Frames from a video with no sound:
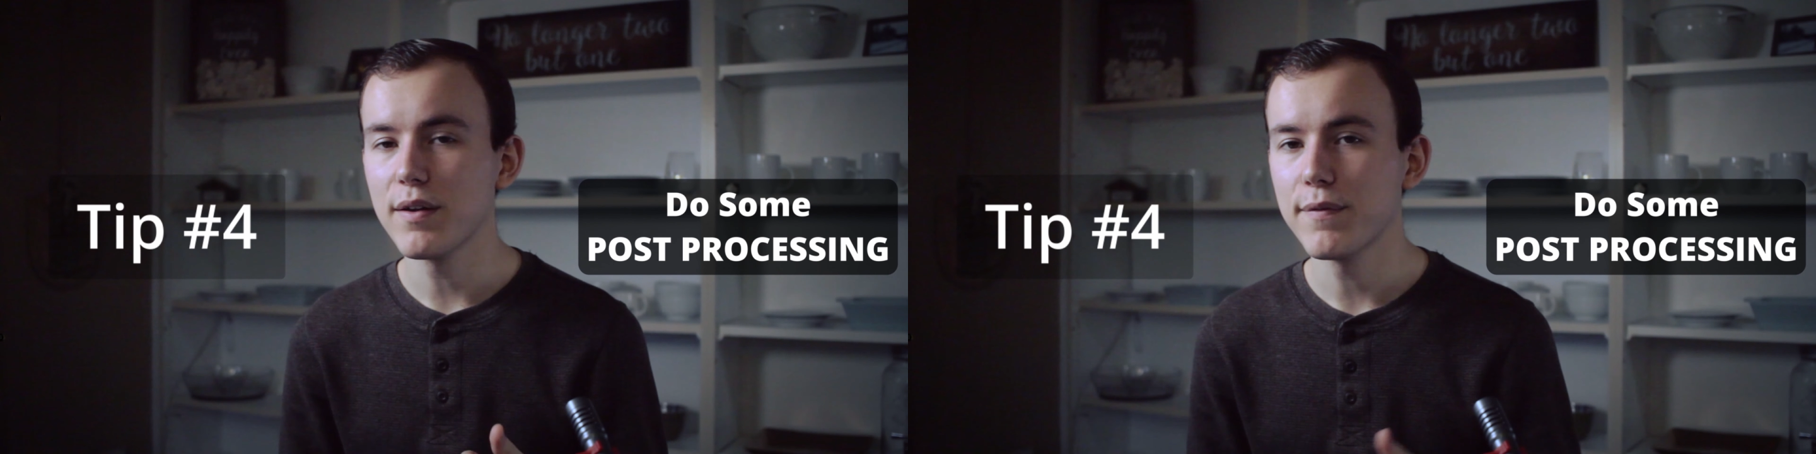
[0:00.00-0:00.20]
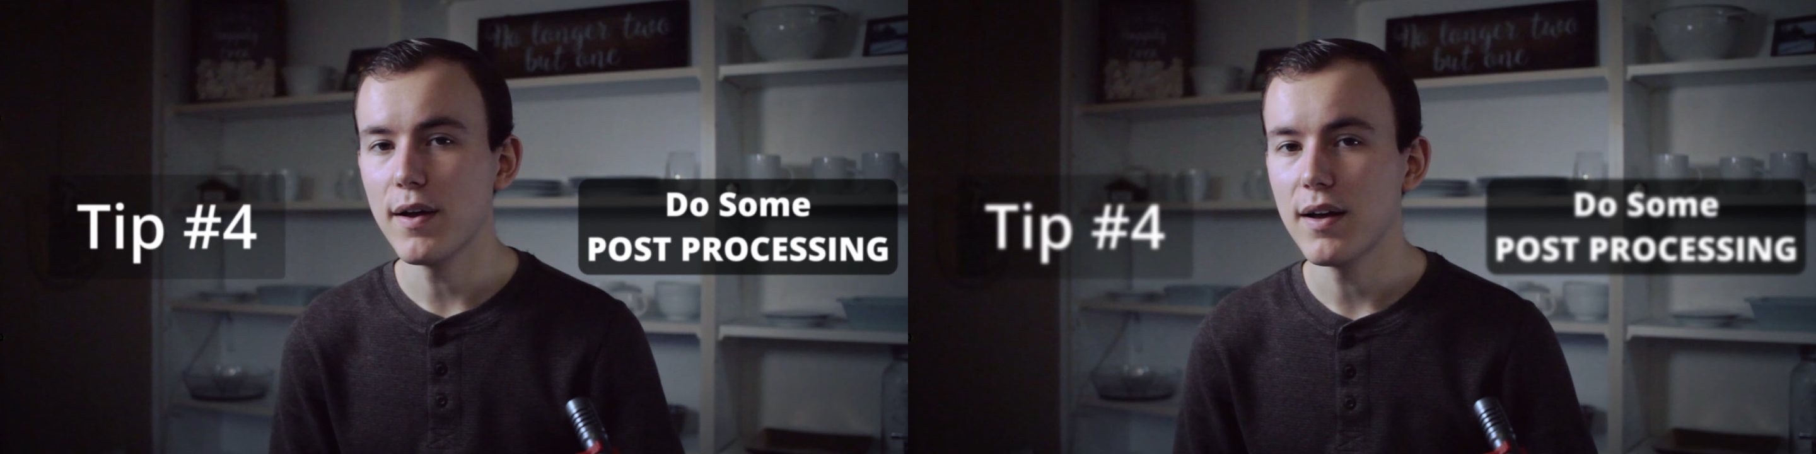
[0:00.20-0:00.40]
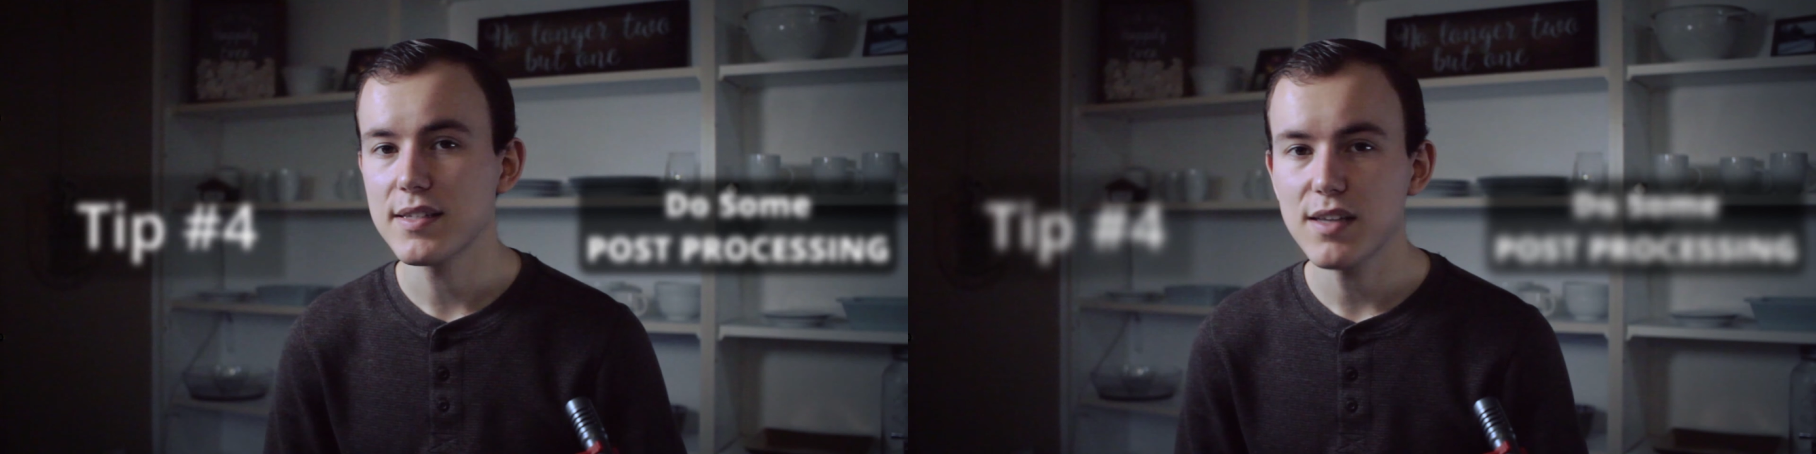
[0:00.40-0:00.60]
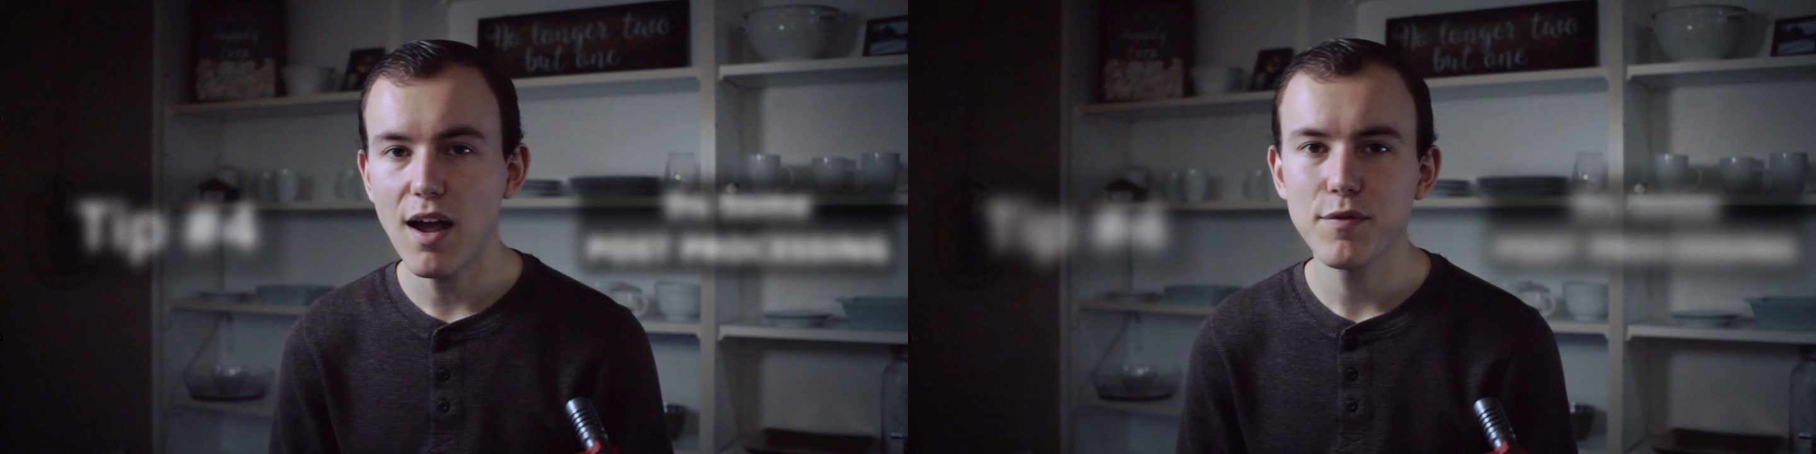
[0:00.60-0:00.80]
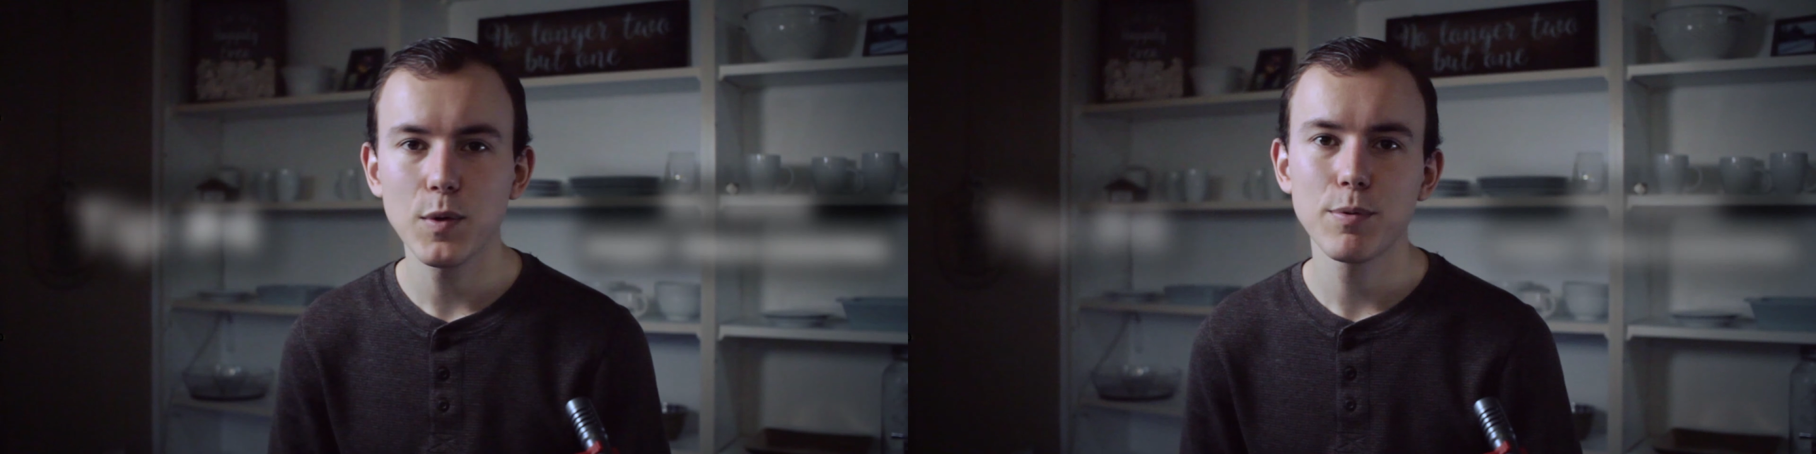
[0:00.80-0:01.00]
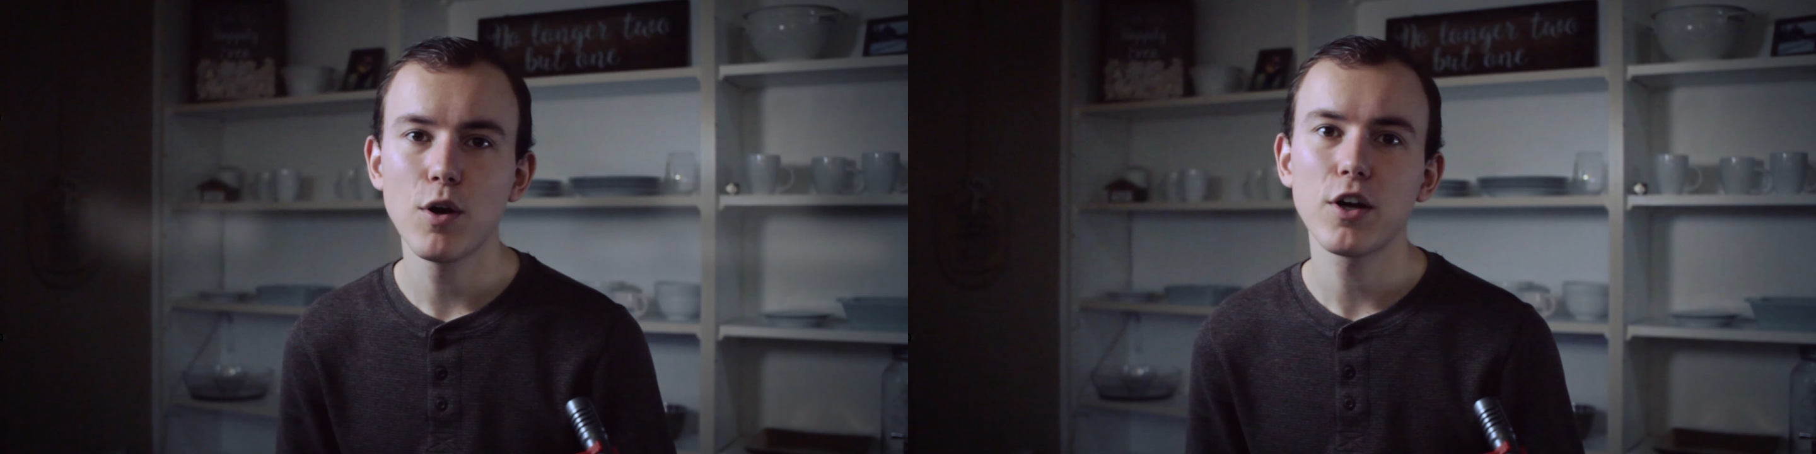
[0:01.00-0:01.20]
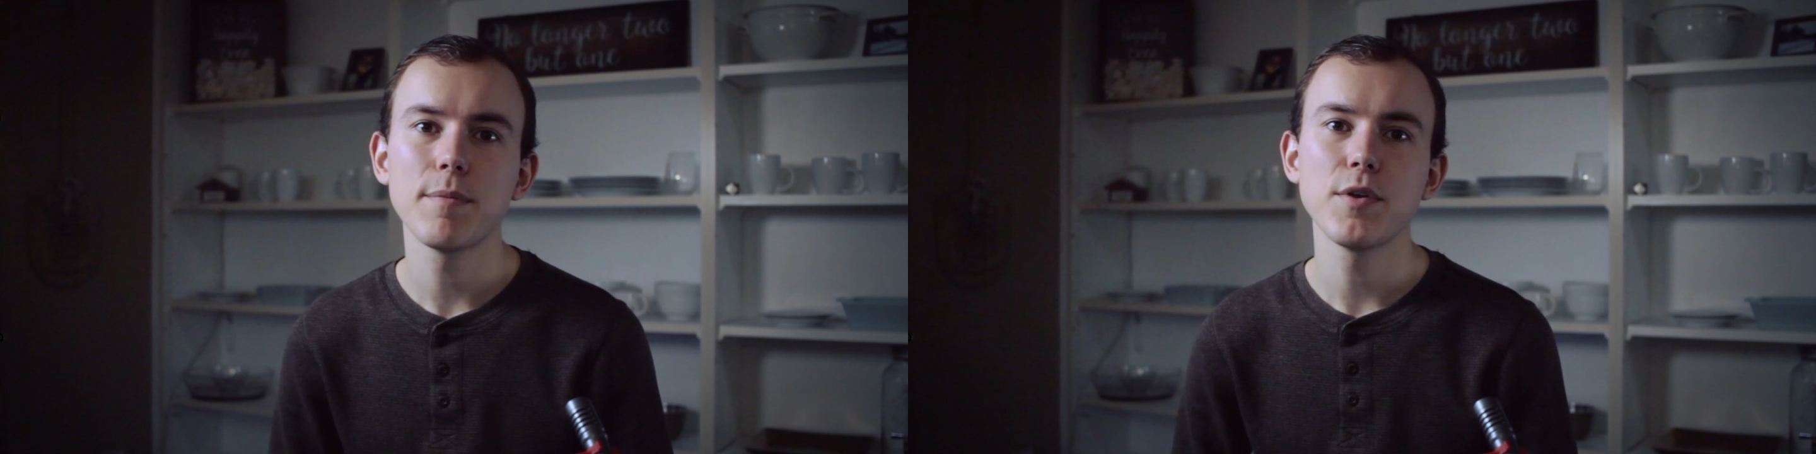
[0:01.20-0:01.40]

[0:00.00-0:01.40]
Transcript: of software program